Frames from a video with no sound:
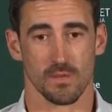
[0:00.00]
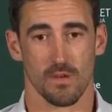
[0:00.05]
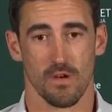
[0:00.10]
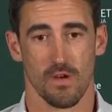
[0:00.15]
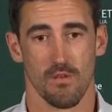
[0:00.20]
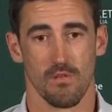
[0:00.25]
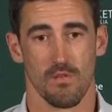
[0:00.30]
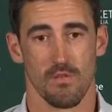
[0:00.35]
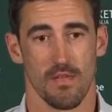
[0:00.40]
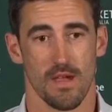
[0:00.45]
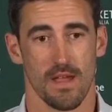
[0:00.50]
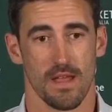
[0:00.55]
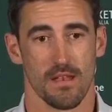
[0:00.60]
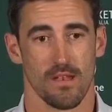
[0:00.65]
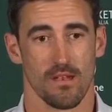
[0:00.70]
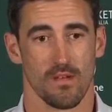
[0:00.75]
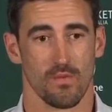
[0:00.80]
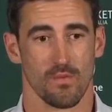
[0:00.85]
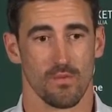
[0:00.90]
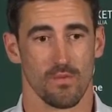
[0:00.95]
well, but
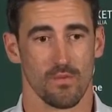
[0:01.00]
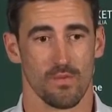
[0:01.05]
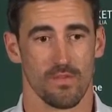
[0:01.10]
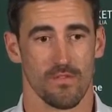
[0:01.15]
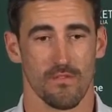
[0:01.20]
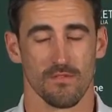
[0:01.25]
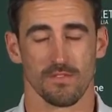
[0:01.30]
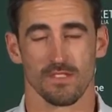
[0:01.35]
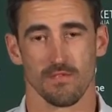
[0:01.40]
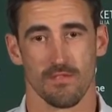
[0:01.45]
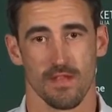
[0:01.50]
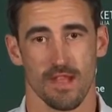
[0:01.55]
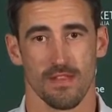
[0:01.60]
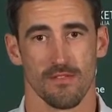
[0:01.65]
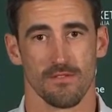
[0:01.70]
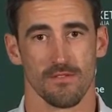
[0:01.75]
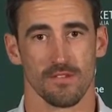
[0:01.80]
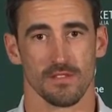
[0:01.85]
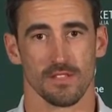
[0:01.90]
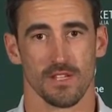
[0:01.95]
we've obviously played a
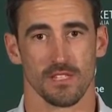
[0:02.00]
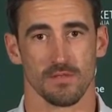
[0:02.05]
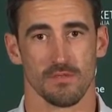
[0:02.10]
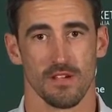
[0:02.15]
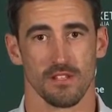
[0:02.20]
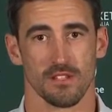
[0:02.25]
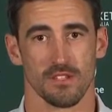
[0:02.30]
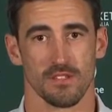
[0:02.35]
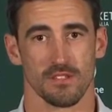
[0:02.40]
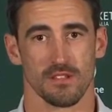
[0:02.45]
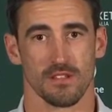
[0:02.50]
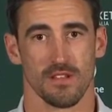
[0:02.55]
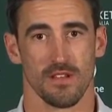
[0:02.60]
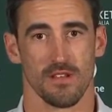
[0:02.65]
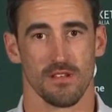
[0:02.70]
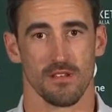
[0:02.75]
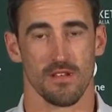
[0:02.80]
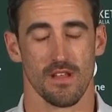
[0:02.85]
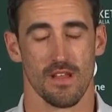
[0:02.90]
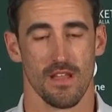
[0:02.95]
few test matches,
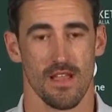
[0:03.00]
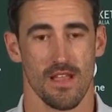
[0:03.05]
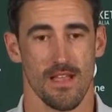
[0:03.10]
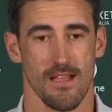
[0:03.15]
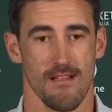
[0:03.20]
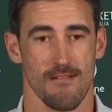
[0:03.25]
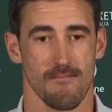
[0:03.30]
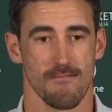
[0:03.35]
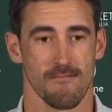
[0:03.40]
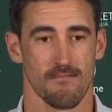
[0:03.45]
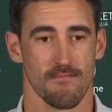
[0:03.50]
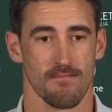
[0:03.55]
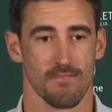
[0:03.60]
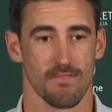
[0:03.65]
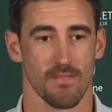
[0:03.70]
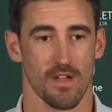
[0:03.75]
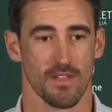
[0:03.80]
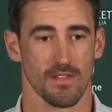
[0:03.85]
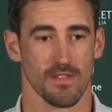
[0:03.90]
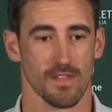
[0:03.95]
and
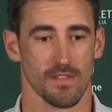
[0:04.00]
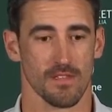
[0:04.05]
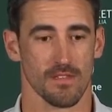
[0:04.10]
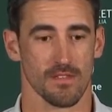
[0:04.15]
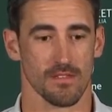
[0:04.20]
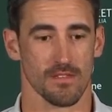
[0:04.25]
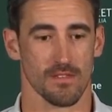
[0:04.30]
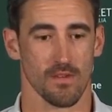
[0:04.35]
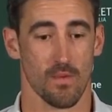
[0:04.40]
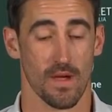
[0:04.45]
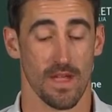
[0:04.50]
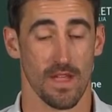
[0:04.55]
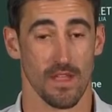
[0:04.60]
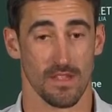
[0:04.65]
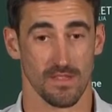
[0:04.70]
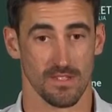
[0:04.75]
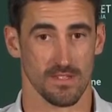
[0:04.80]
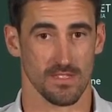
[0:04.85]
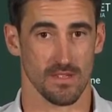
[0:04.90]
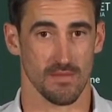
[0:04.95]
I think the way,
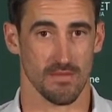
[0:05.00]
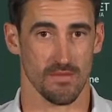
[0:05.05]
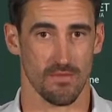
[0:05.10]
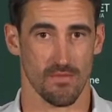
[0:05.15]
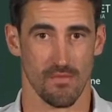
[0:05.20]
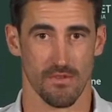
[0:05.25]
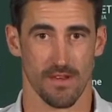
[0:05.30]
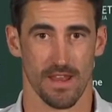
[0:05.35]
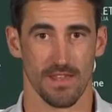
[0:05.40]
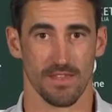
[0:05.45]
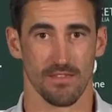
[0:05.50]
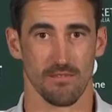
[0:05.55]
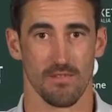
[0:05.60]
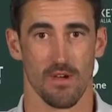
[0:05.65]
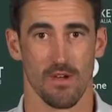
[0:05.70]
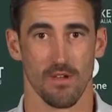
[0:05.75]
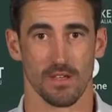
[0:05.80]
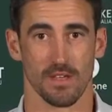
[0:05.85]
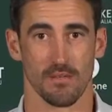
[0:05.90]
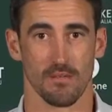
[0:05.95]
as I said before, Nathan
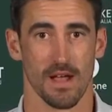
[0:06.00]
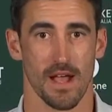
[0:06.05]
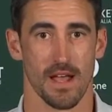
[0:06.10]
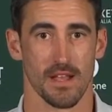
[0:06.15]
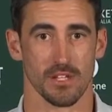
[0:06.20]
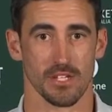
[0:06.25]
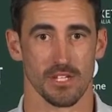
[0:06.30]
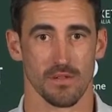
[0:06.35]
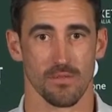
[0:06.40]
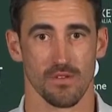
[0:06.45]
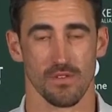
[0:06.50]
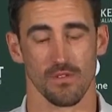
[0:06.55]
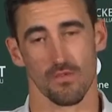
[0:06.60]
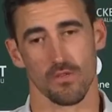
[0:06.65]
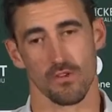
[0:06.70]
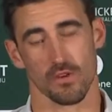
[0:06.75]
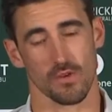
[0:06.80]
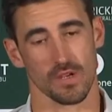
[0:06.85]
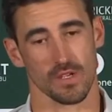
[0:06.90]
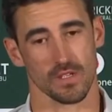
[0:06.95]
bowling in partnership with all
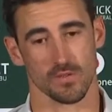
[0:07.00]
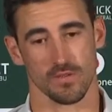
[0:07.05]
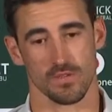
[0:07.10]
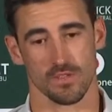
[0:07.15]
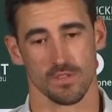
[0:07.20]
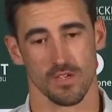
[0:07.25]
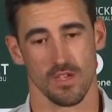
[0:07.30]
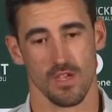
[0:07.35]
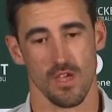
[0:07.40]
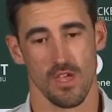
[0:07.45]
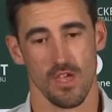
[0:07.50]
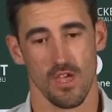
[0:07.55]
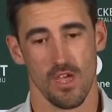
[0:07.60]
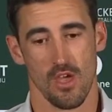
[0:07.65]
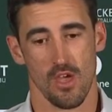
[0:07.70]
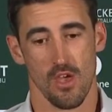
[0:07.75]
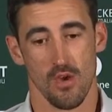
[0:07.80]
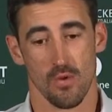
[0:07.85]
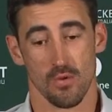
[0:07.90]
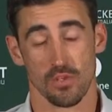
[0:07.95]
the quicks was
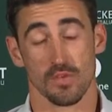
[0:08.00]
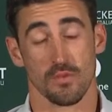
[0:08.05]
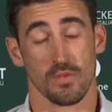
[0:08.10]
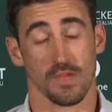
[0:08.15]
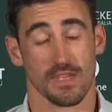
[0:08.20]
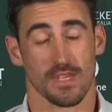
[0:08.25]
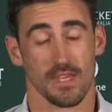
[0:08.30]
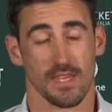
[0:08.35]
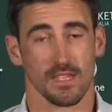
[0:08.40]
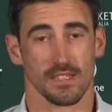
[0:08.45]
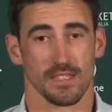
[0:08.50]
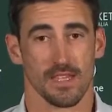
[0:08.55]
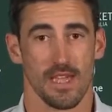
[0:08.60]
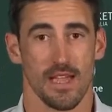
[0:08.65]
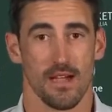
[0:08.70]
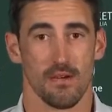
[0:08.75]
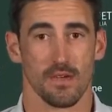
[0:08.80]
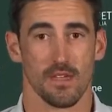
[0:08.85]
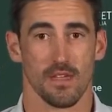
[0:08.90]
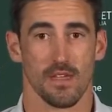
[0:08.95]
a big key to
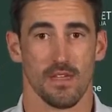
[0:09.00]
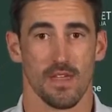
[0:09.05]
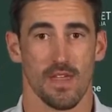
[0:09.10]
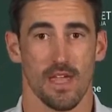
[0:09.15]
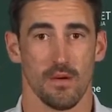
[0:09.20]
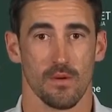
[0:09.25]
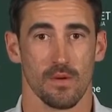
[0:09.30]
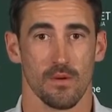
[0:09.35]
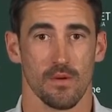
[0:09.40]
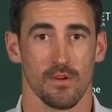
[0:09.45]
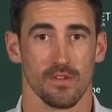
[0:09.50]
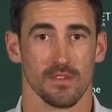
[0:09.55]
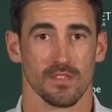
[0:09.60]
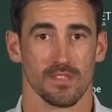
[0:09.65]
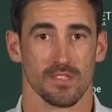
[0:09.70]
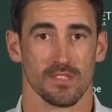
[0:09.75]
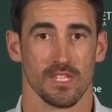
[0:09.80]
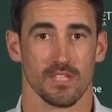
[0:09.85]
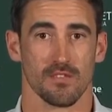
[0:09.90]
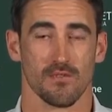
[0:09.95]
how we were
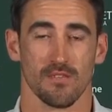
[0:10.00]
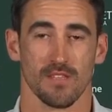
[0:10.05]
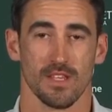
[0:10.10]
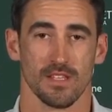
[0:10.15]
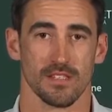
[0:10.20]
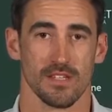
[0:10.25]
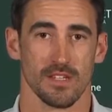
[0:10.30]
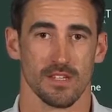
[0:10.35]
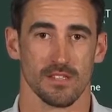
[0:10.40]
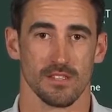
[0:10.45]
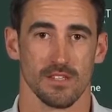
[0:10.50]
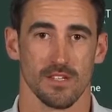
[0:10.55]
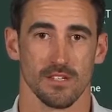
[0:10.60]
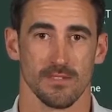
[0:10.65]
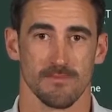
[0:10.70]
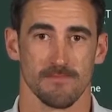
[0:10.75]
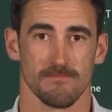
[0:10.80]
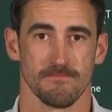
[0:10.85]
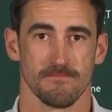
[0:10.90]
successful in that second session.